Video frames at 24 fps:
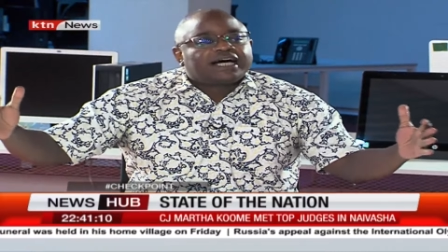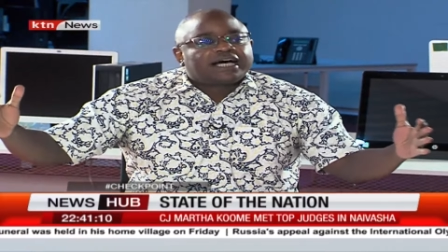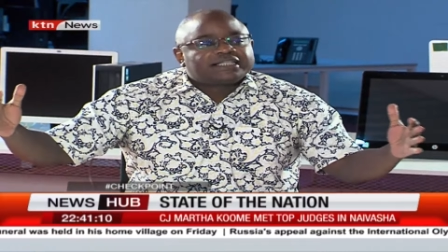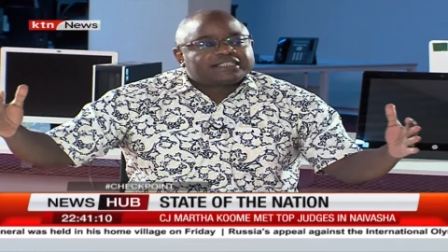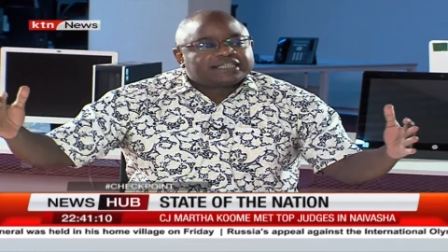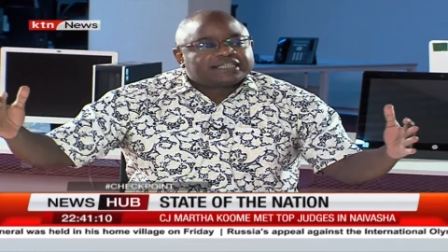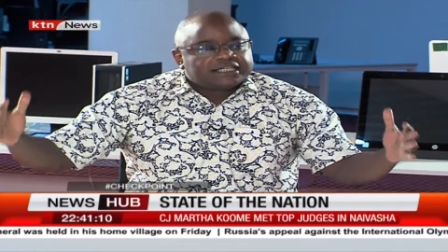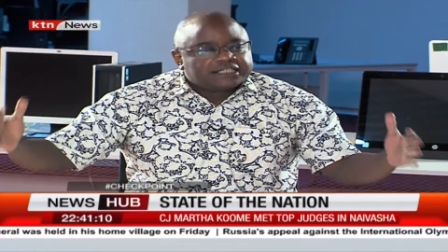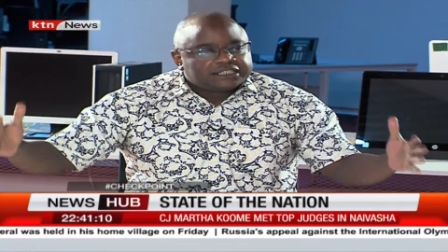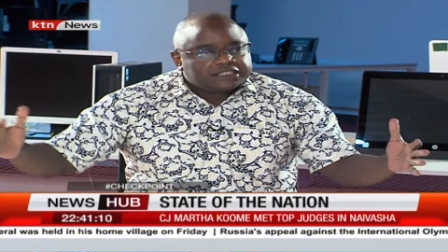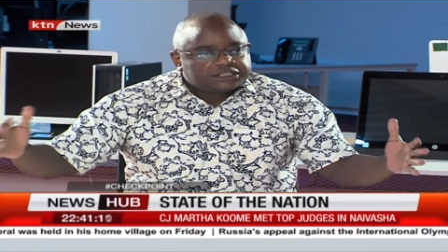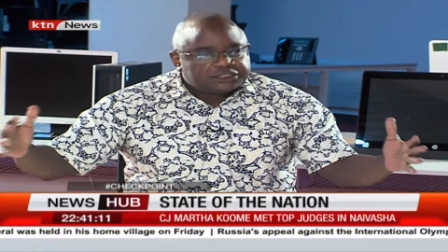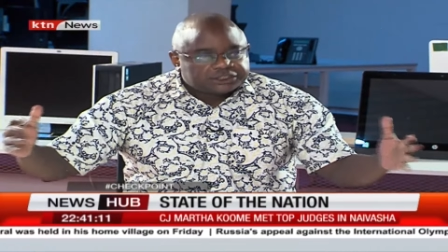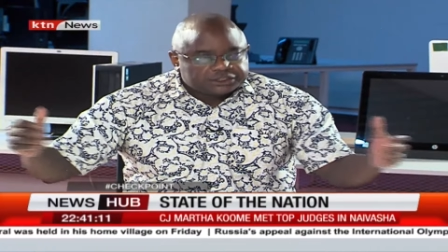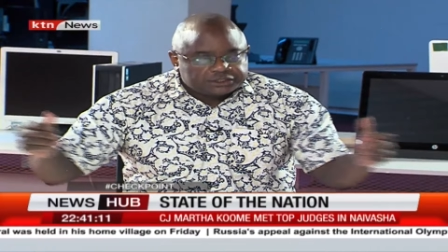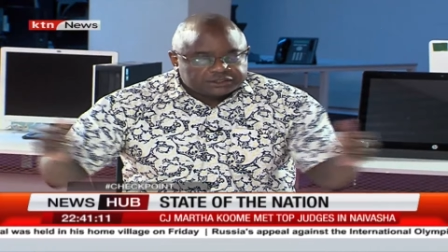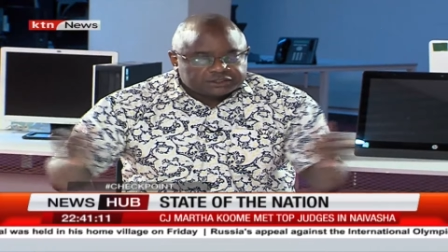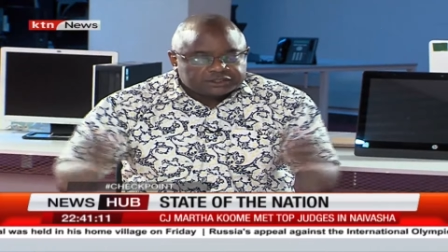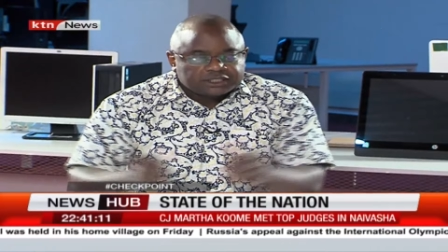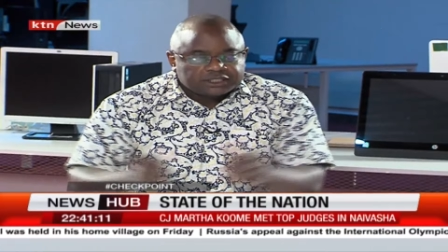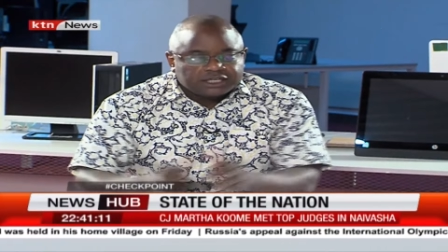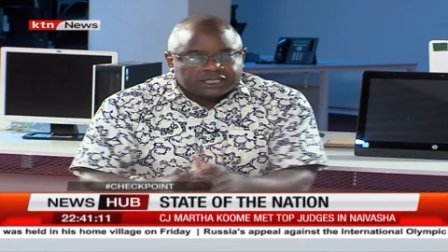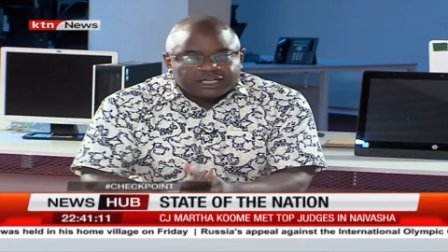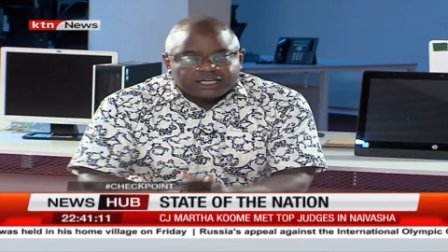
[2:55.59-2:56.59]
as a nation
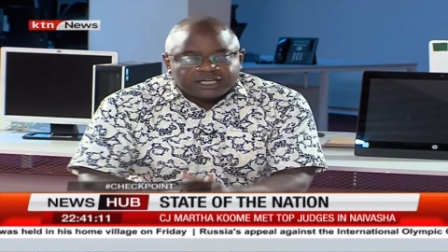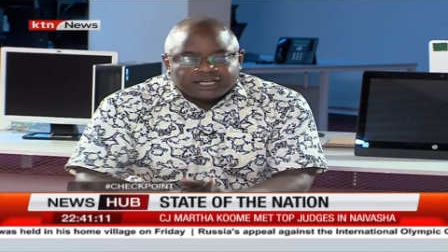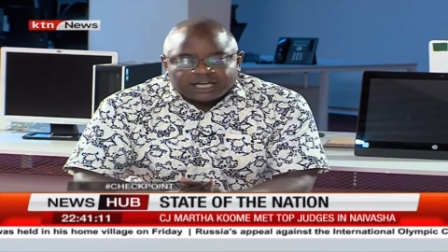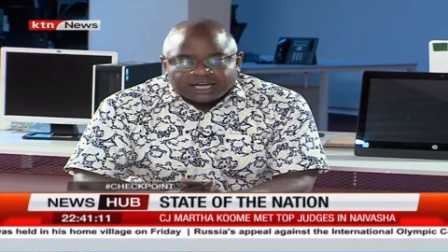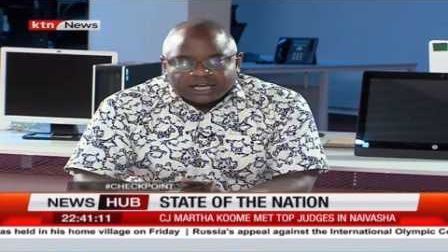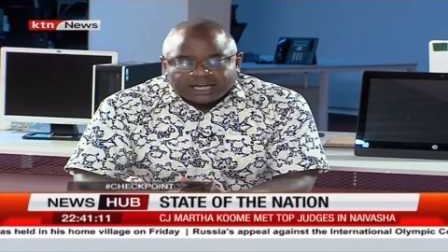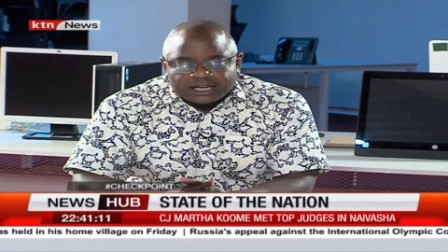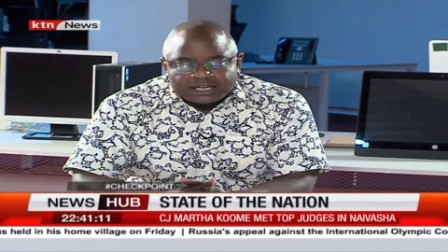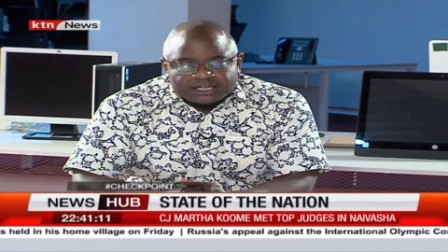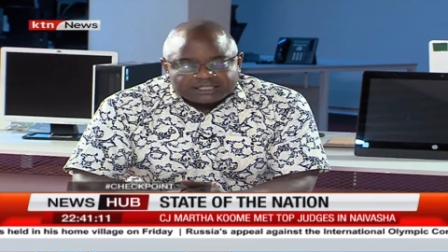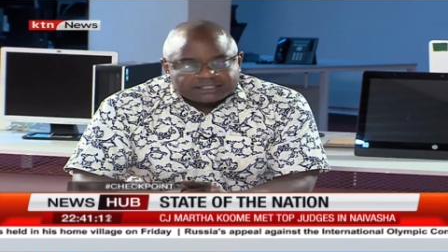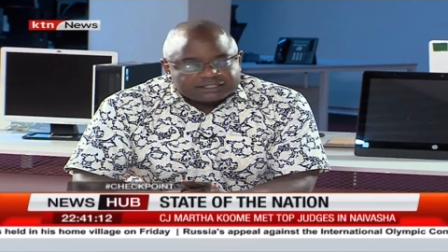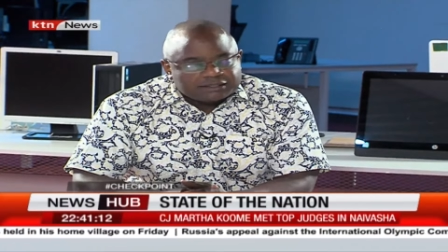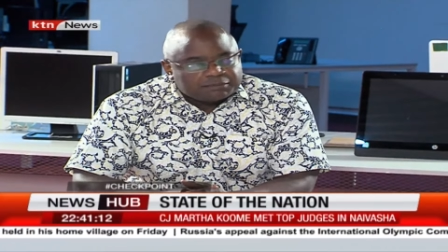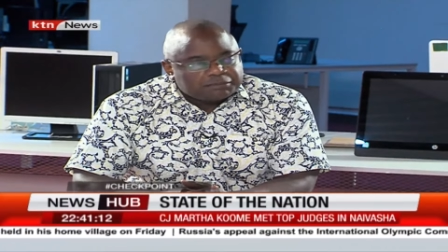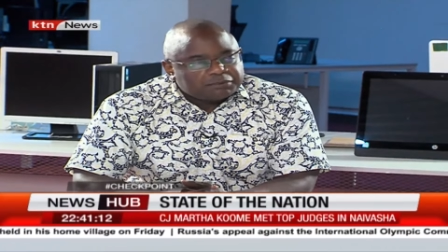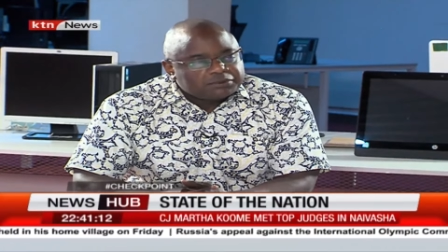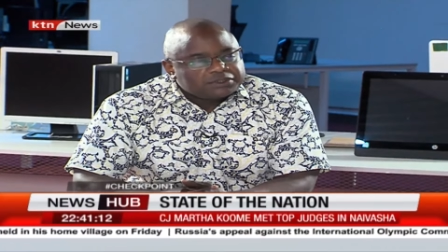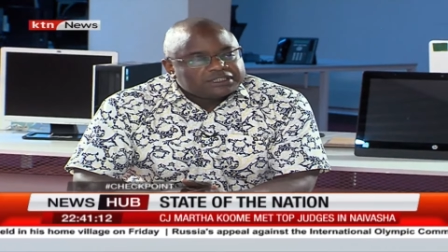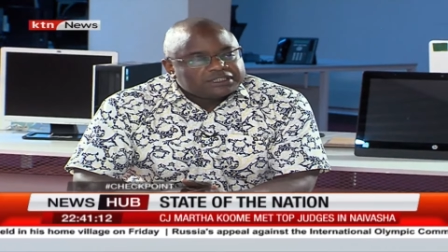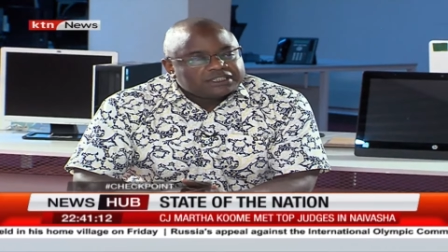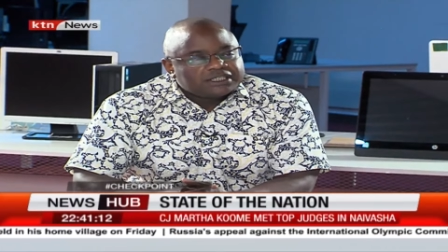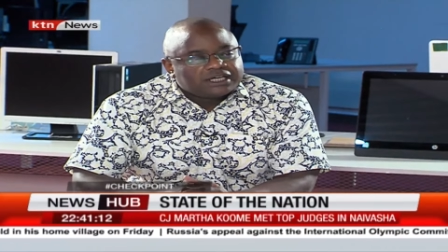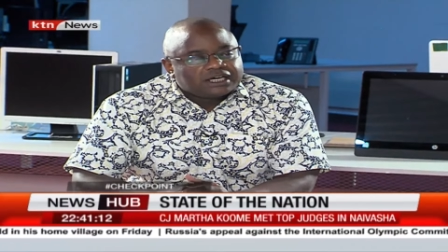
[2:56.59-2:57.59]
and
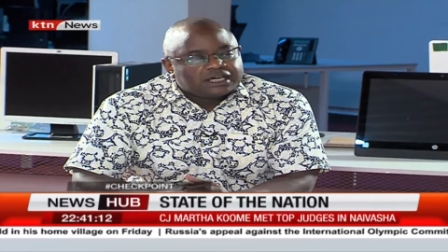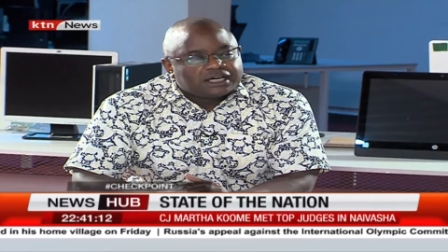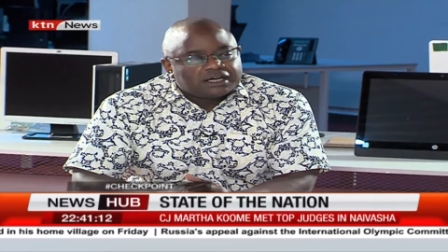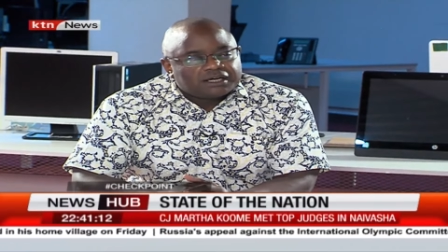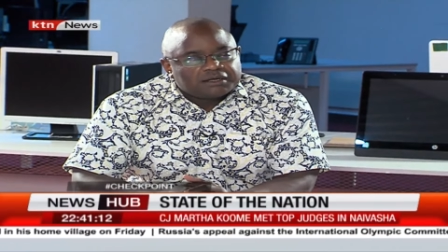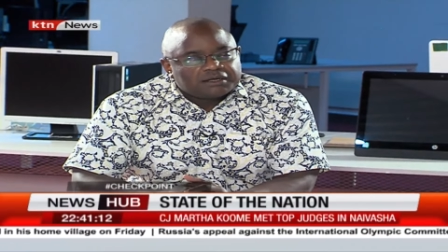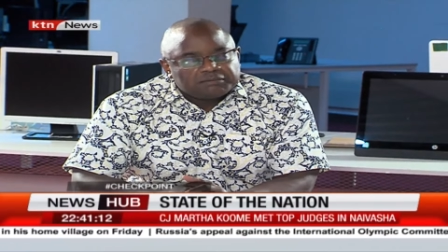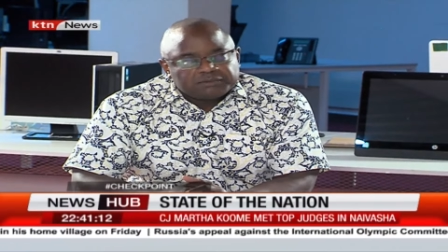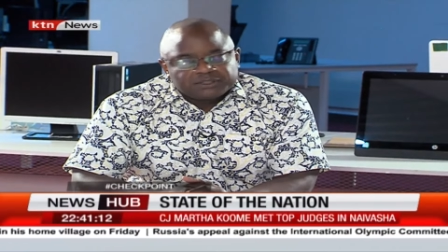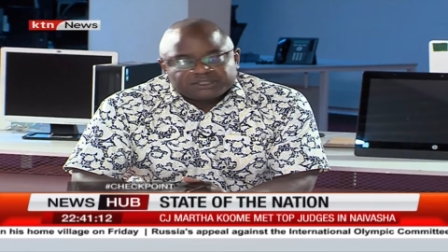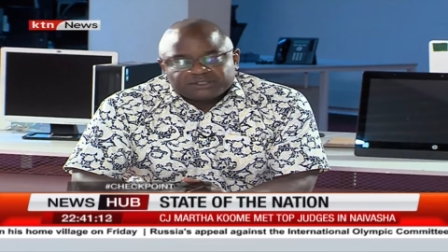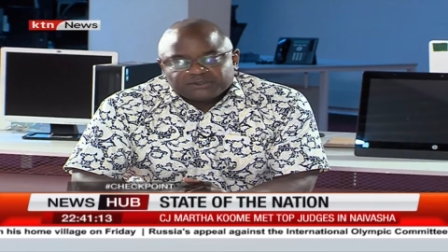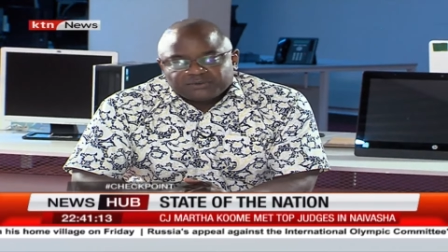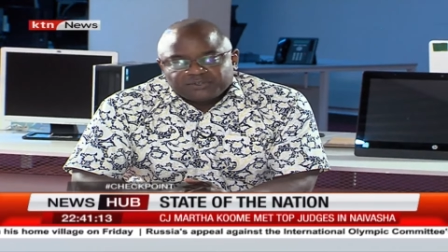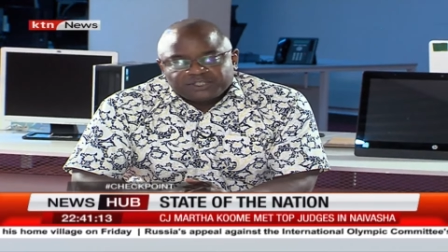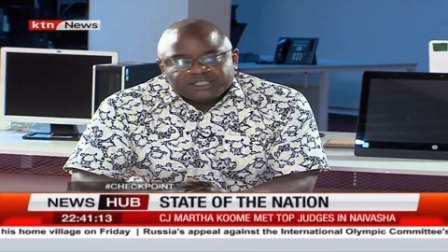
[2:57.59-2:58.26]
supporting uh, Mr.